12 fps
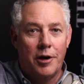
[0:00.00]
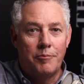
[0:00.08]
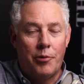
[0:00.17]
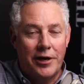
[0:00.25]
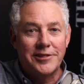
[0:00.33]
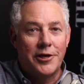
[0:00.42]

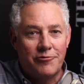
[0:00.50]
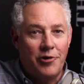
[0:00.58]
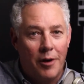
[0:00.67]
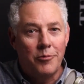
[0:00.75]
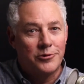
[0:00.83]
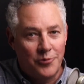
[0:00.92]
President
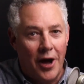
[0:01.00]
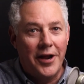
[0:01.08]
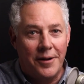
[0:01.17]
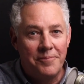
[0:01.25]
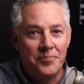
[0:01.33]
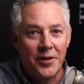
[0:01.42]
Trump was
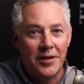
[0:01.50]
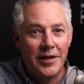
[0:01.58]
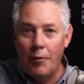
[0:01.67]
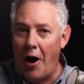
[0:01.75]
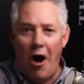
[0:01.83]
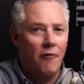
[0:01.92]
running. They
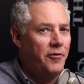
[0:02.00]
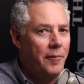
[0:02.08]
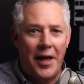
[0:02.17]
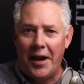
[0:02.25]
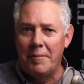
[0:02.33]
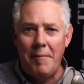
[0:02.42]
were all for
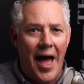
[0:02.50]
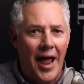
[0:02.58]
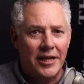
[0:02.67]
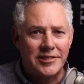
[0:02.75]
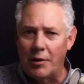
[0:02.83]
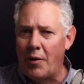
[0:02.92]
mail-in
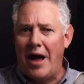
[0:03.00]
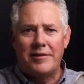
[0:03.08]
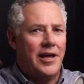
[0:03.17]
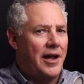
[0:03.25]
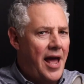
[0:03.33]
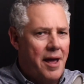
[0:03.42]
ballots. They were out
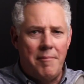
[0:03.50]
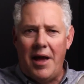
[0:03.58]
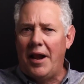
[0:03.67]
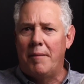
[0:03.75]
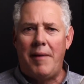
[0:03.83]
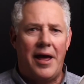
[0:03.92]
there, hey,
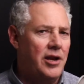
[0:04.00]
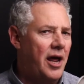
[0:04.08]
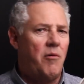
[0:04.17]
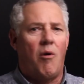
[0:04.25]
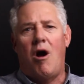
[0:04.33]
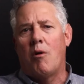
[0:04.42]
mail-in ballots,
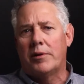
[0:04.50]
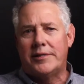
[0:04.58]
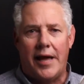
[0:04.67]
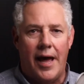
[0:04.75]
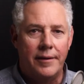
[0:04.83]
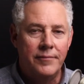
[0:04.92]
nothing wrong with
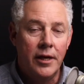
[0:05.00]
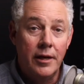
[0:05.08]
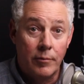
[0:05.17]
that.